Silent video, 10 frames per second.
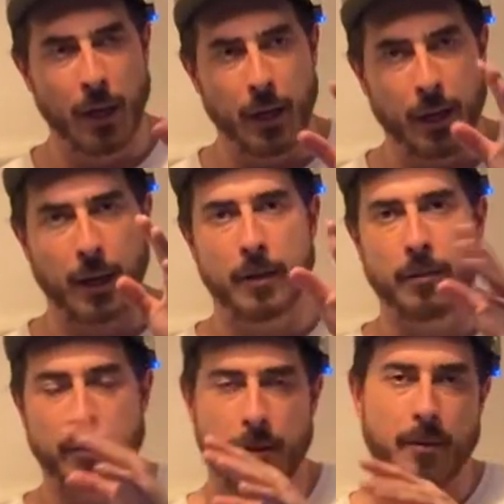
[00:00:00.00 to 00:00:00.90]
kind of
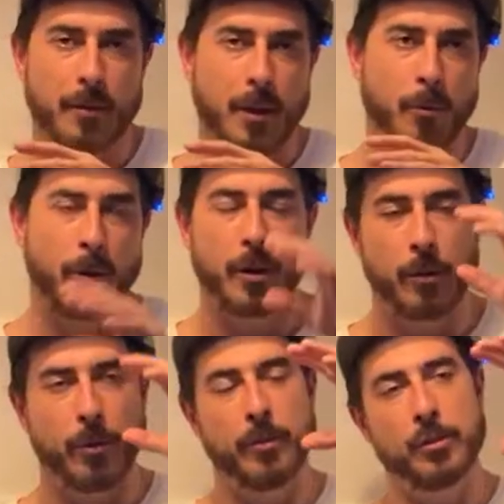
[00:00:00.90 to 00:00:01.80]
see that it
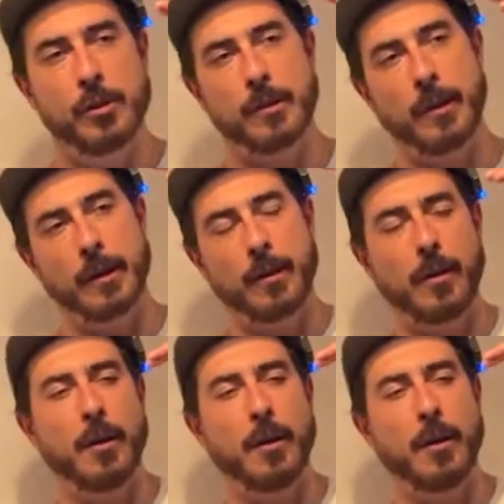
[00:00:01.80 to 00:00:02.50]
wasn't just like a